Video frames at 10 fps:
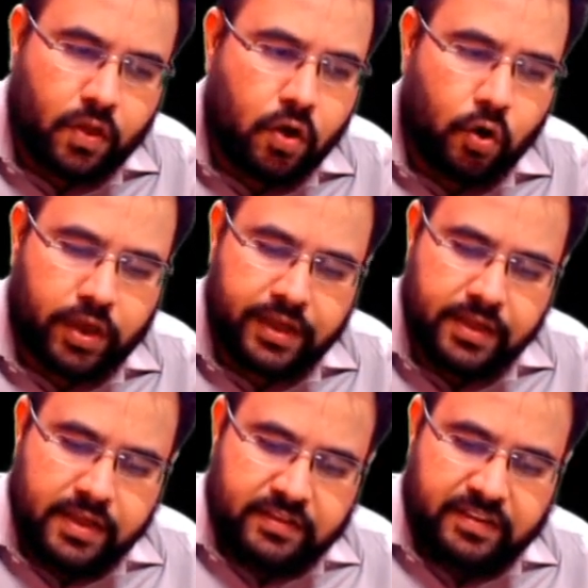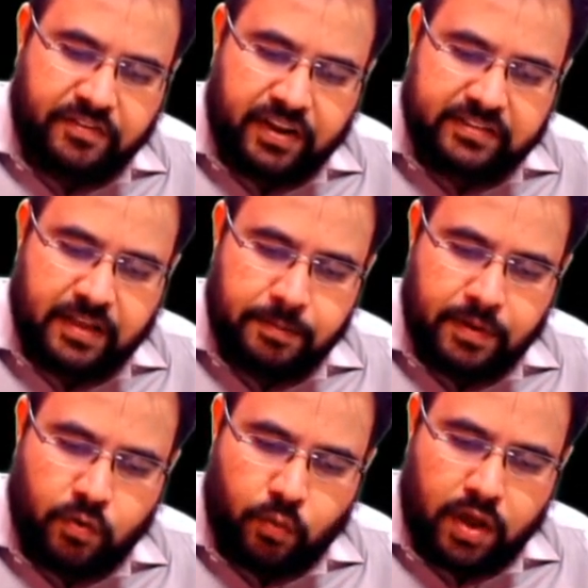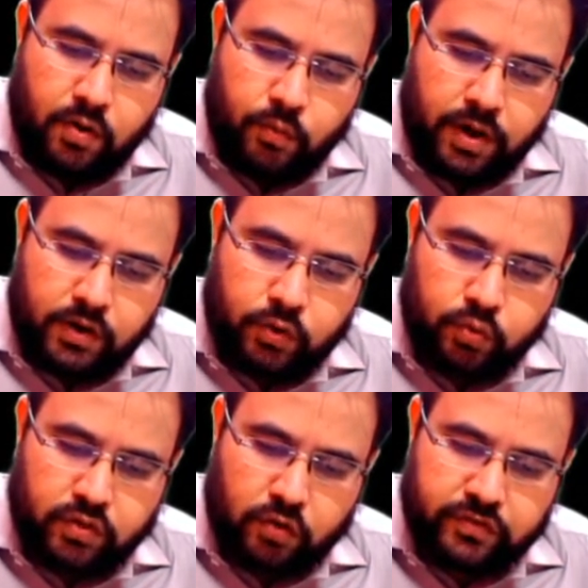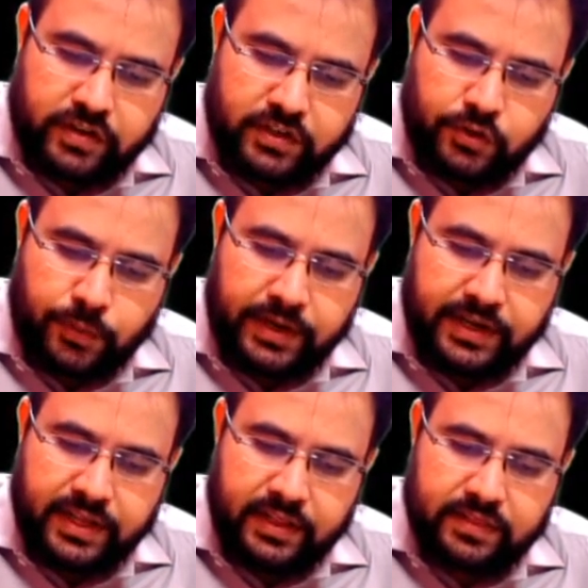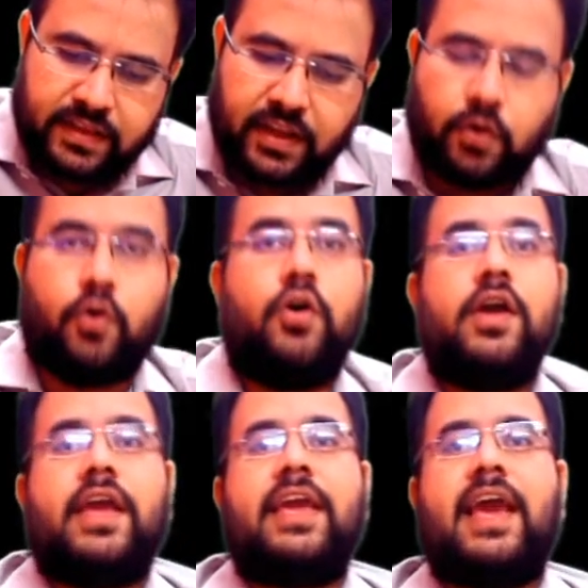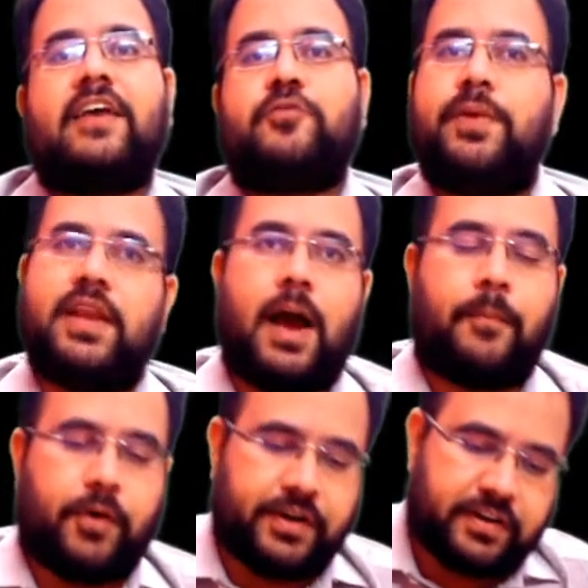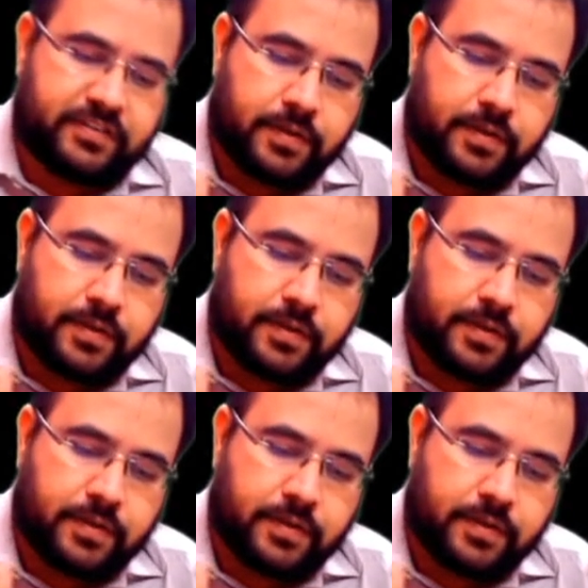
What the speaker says: Okay, say for example 1/1/2023 ko he has been appointed, sir,